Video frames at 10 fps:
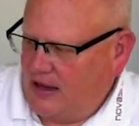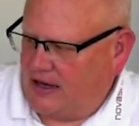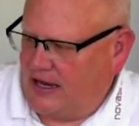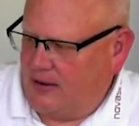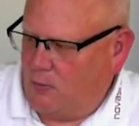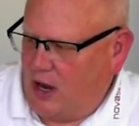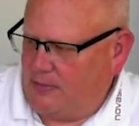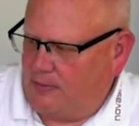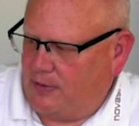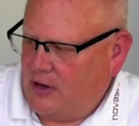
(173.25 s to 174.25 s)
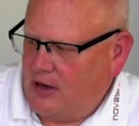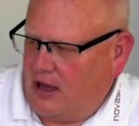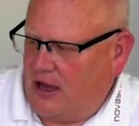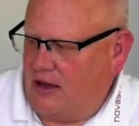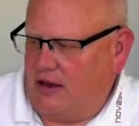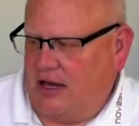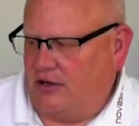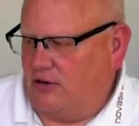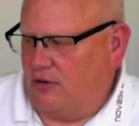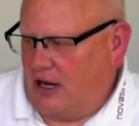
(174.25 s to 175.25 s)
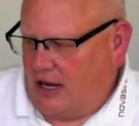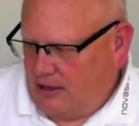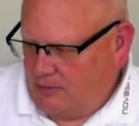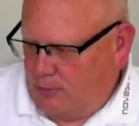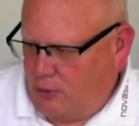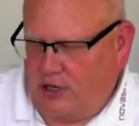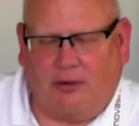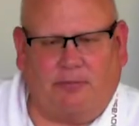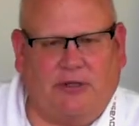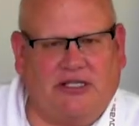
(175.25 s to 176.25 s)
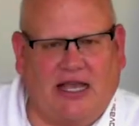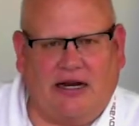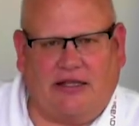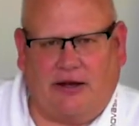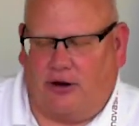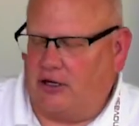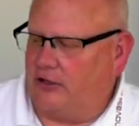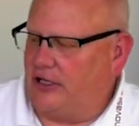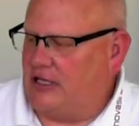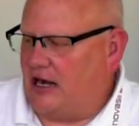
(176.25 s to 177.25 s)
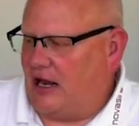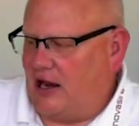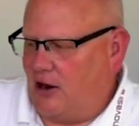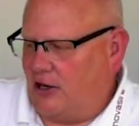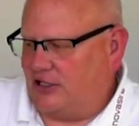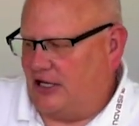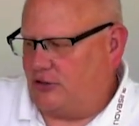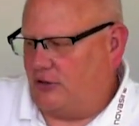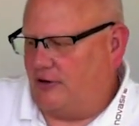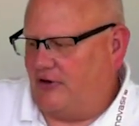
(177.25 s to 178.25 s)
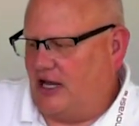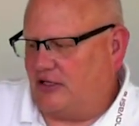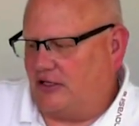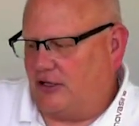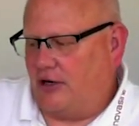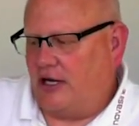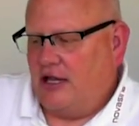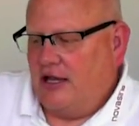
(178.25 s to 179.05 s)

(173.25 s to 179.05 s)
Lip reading: Kim wipe and put it up inside of there and clean that IR sensor if necessary.